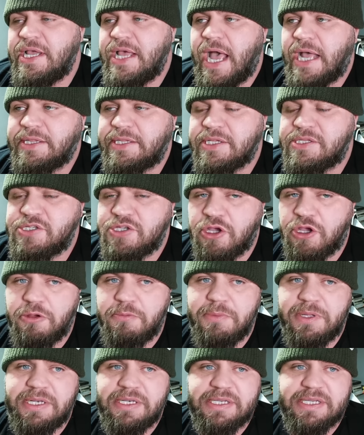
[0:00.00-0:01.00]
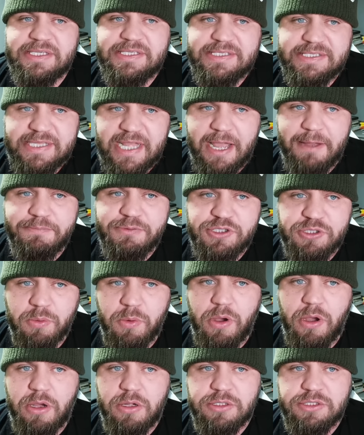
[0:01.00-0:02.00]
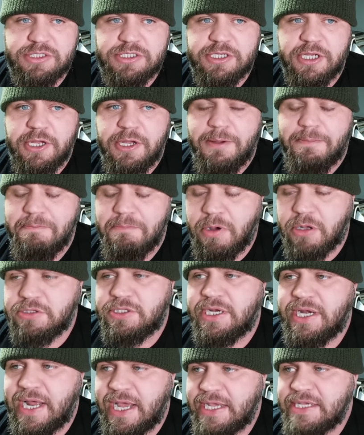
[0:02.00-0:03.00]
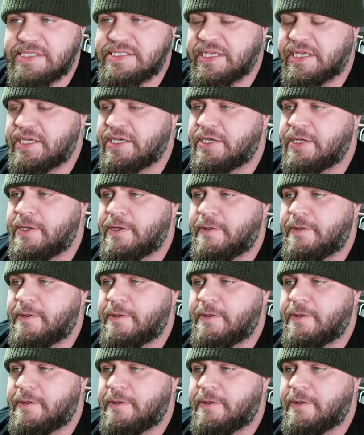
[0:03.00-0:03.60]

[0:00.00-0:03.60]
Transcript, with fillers: a determined step towards modernising